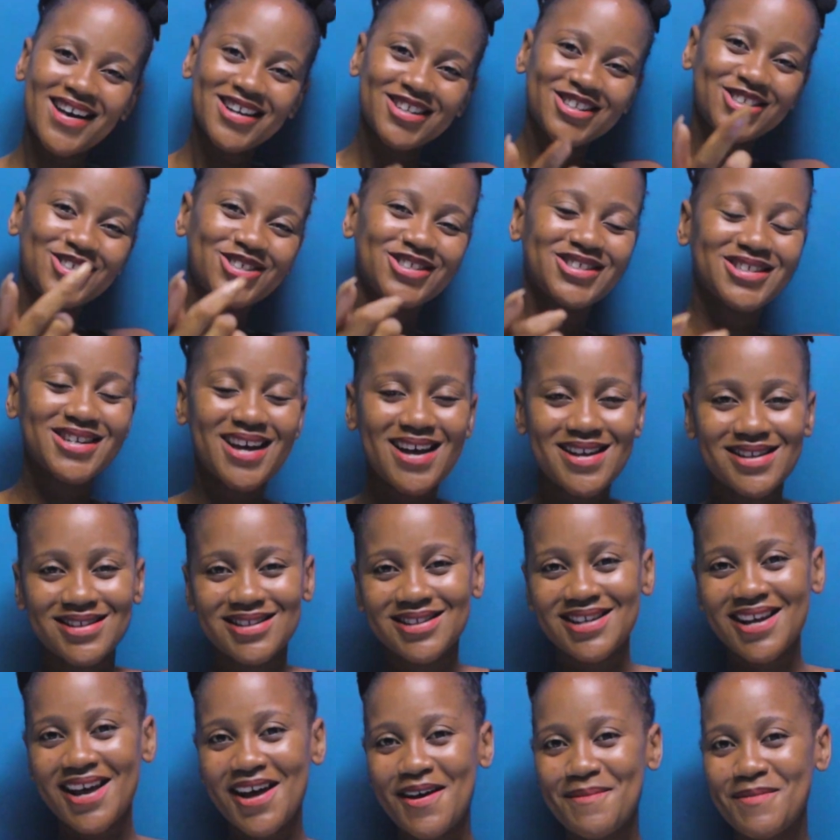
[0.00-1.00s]
I go
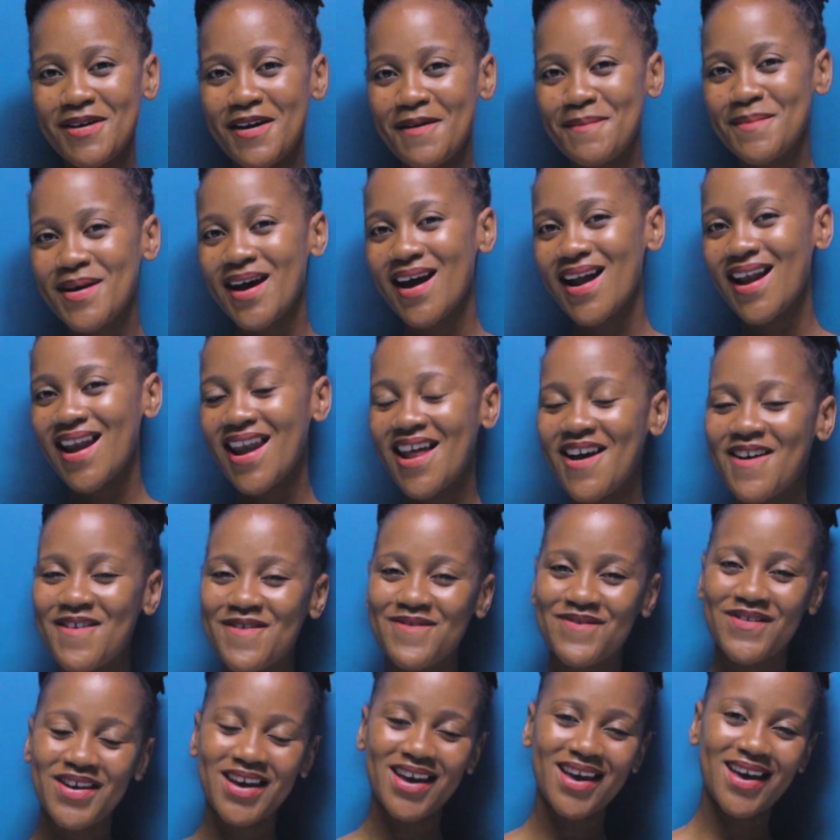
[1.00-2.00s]
scantaba, my
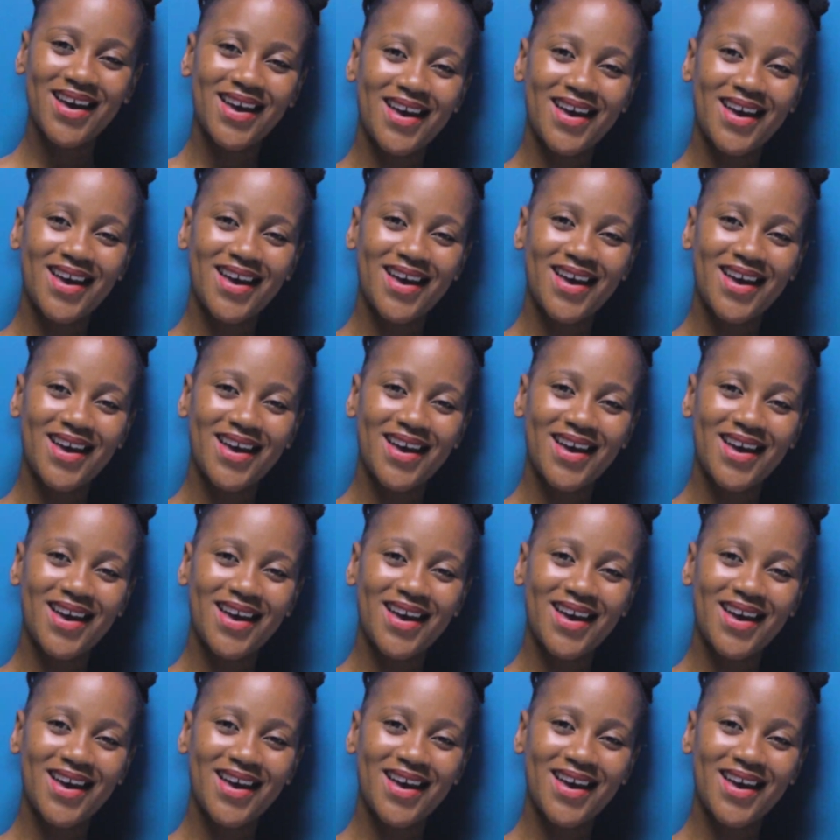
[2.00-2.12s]
love,